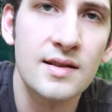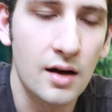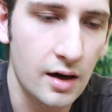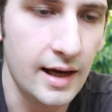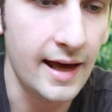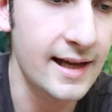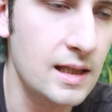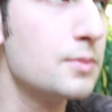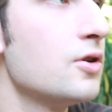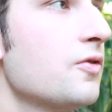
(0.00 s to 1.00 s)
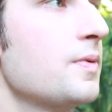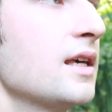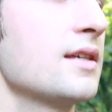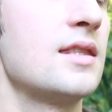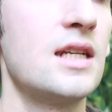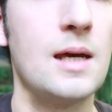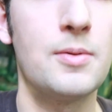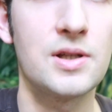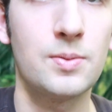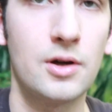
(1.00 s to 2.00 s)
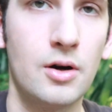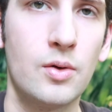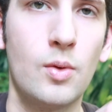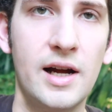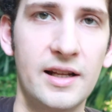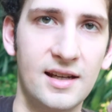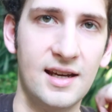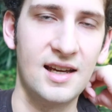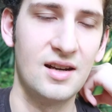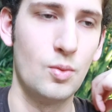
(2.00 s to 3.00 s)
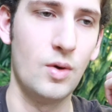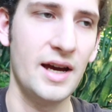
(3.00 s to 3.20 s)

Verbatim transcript: Sorry, I had to move because the neighbors were going wild again.